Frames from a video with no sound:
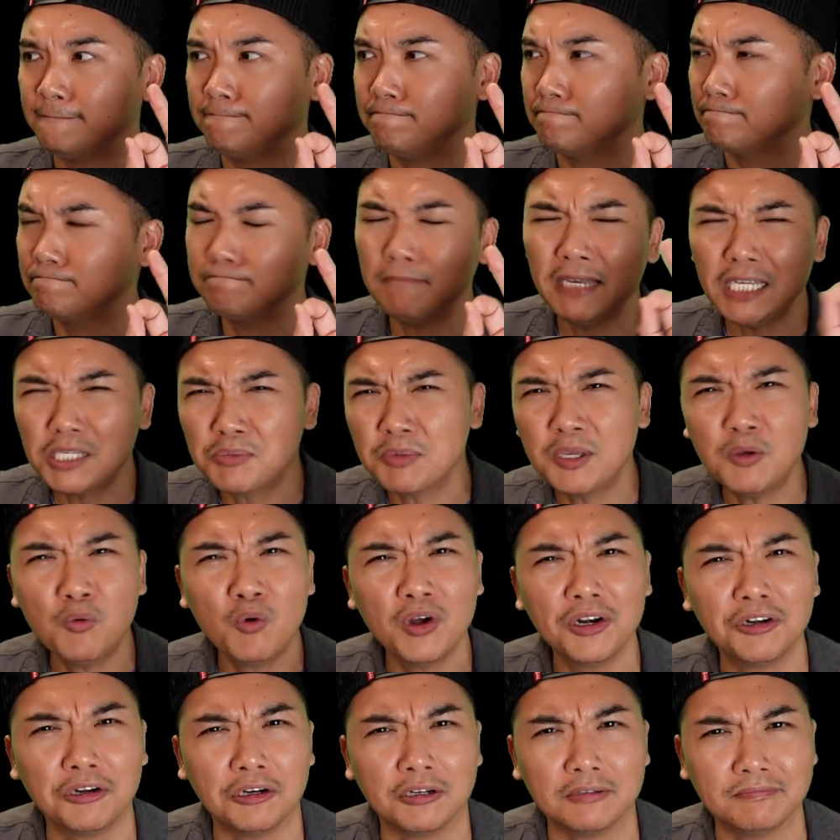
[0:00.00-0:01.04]
makes me
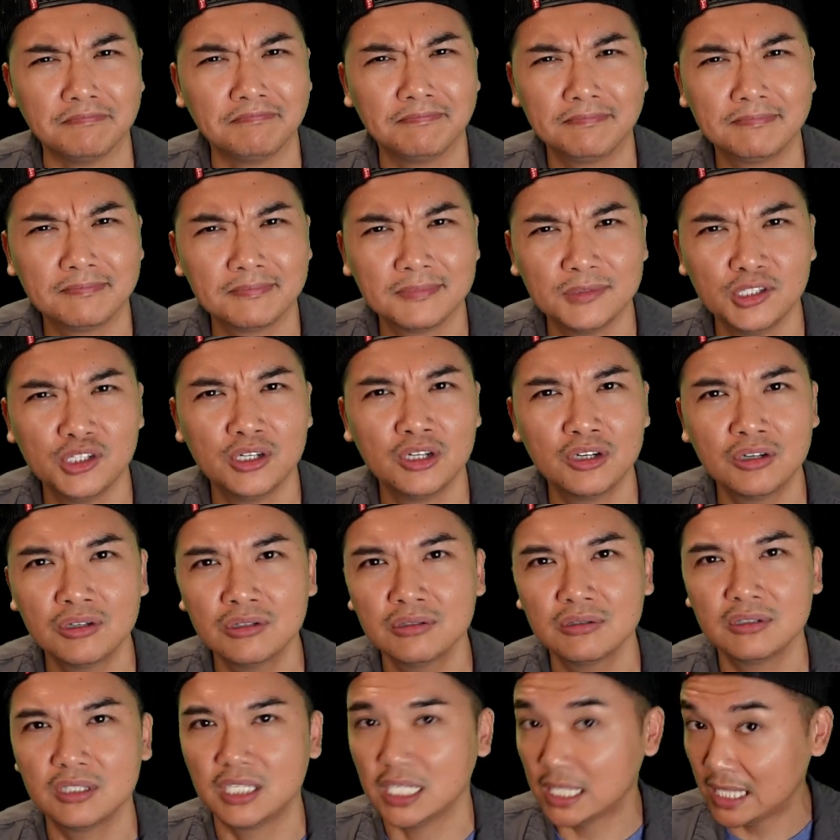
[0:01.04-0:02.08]
wonder, you
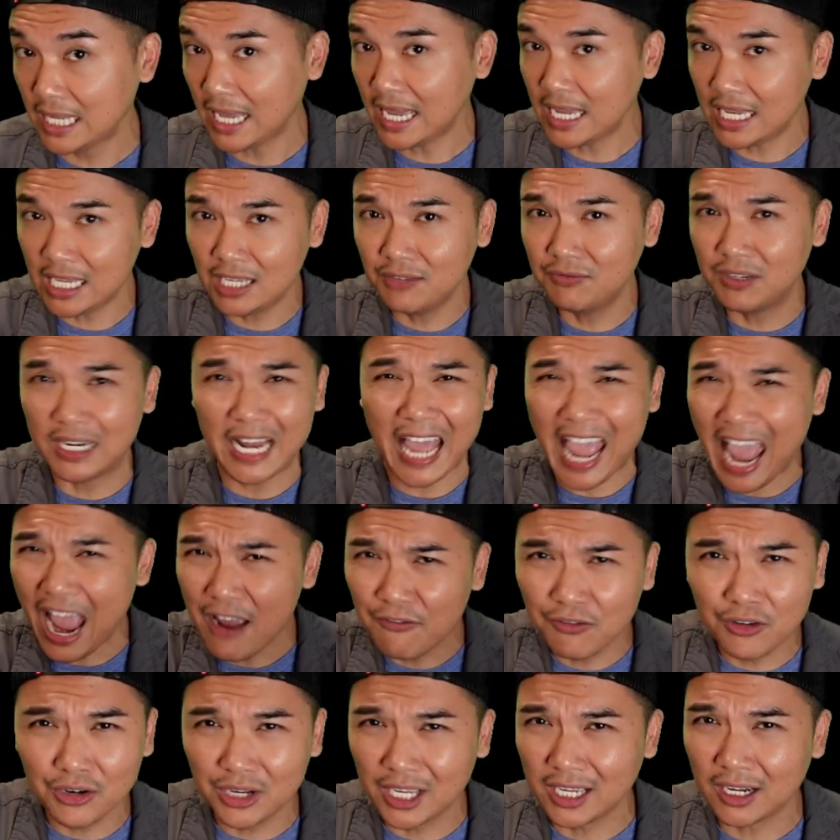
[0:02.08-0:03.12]
know, did they even
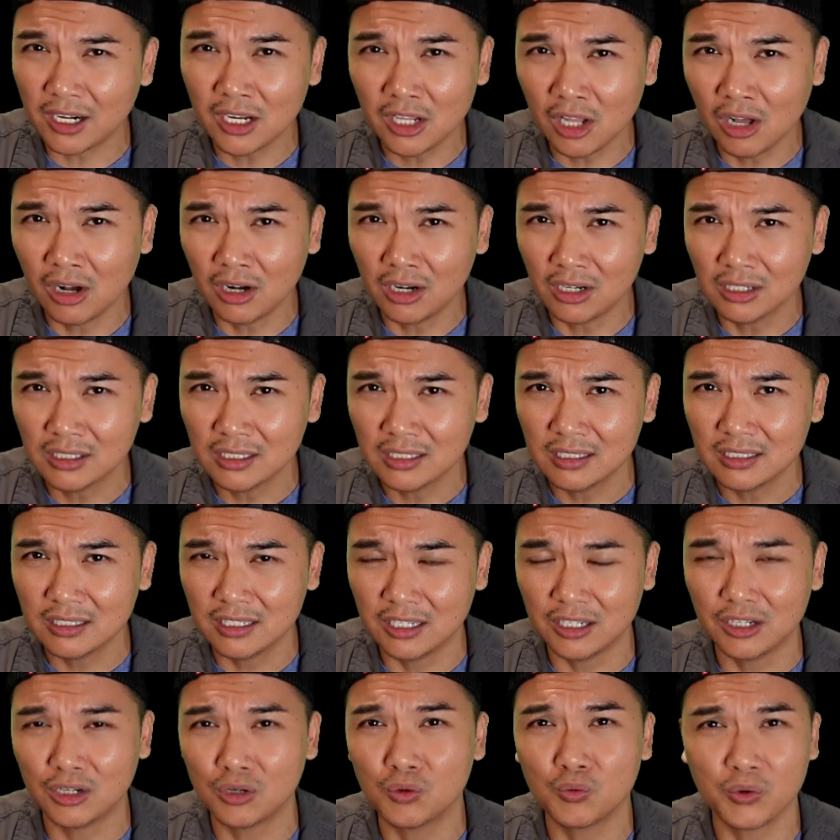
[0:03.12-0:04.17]
ever get along, you
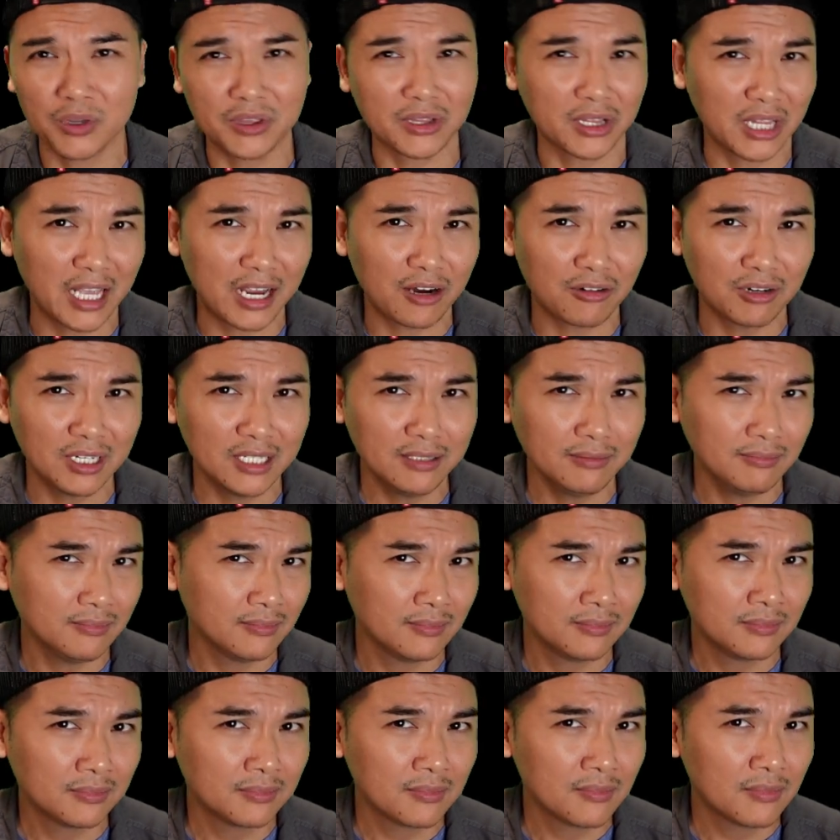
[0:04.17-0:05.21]
know, with Larry?
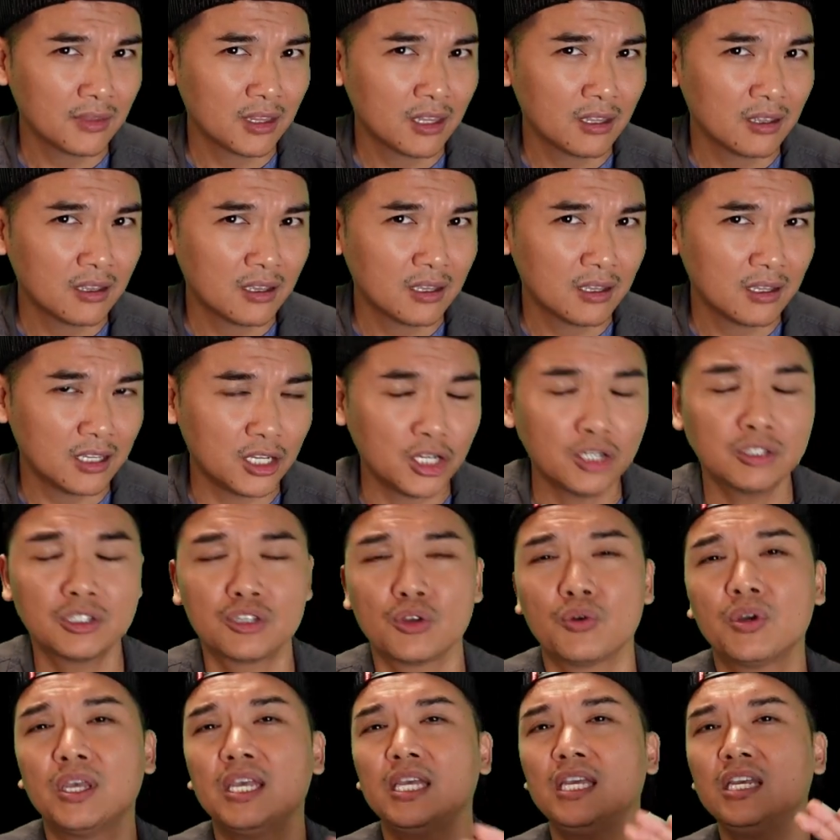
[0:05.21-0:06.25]
You know,
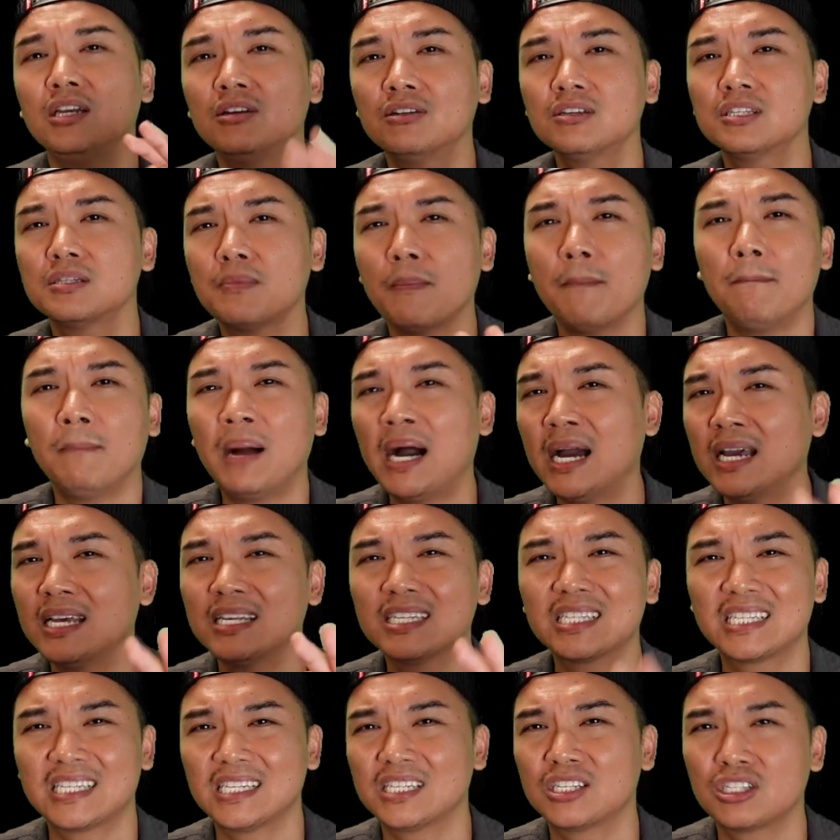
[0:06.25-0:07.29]
so here's
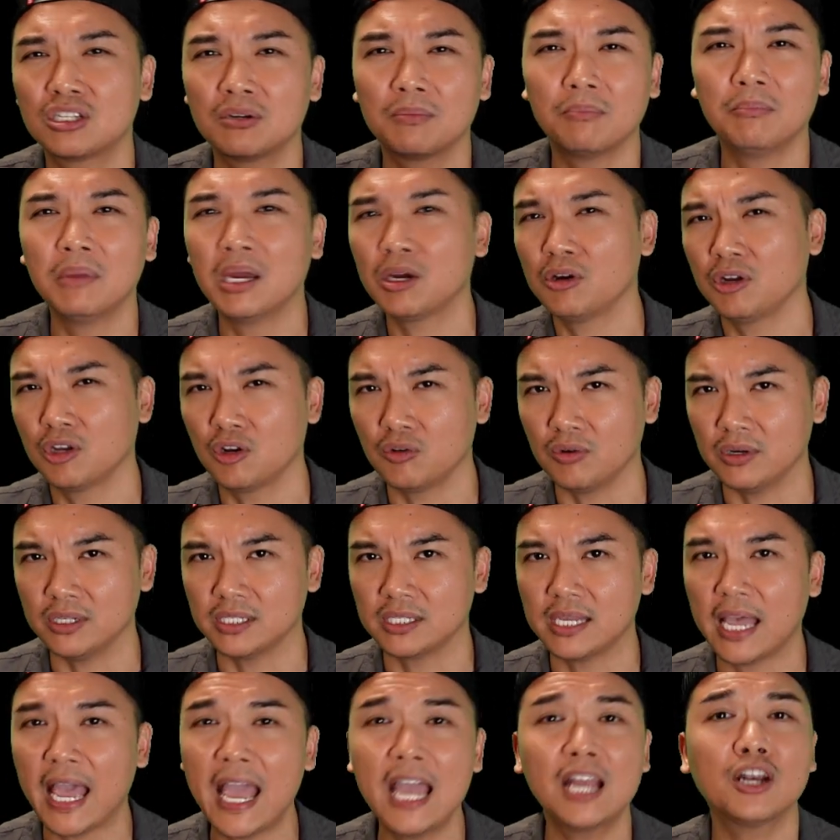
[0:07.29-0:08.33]
Maya's sister, Mary Chris,
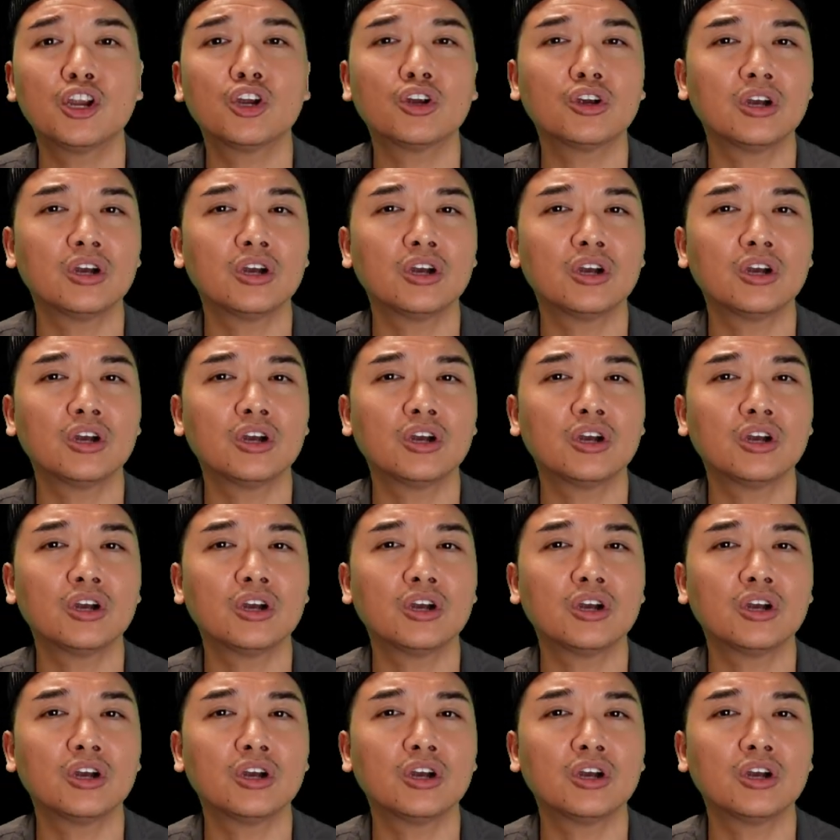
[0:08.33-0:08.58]
and her